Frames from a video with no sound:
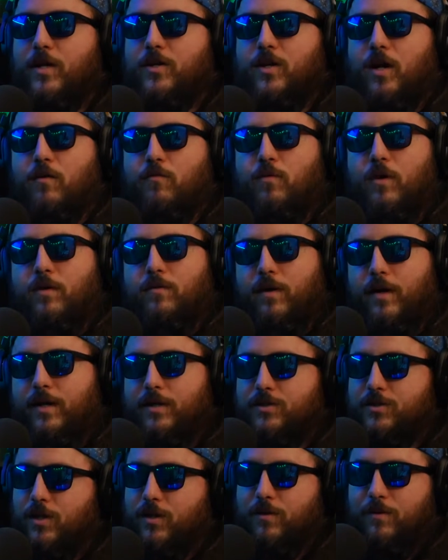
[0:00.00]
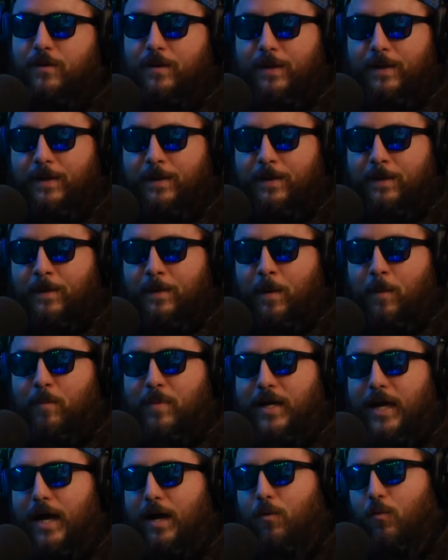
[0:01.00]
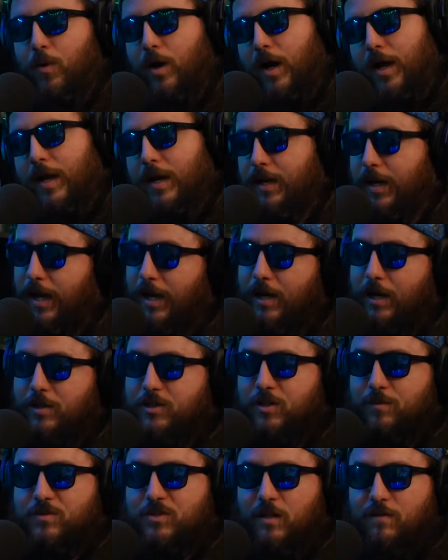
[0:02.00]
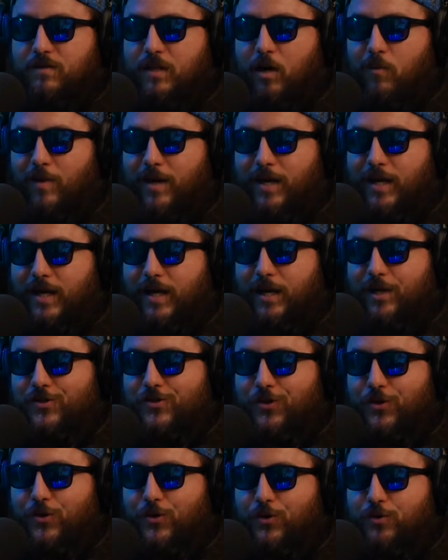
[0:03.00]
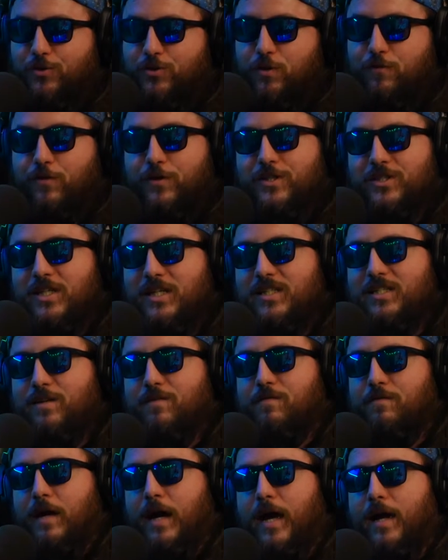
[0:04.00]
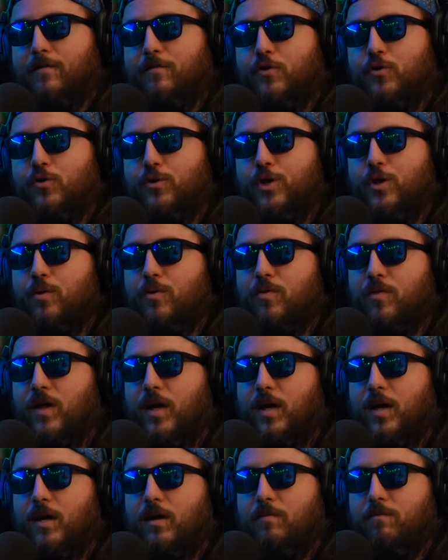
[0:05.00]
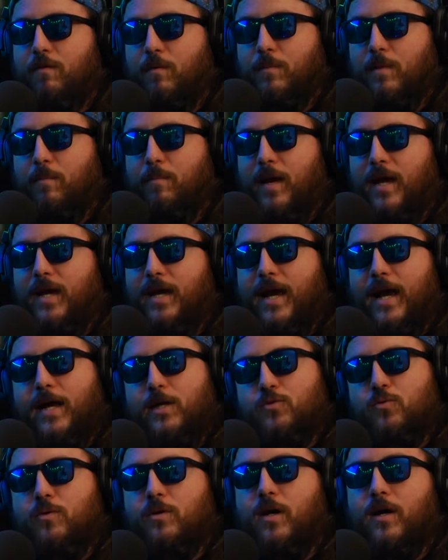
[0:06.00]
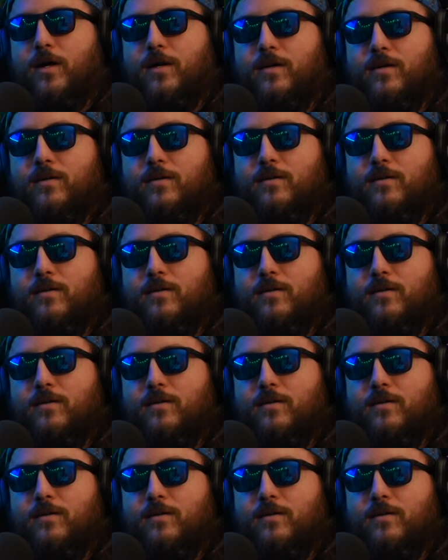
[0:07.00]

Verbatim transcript: a tough one, right? So, but yeah, and some stuff that I wanted to get into. So for season five, who do you think from the main cast will die?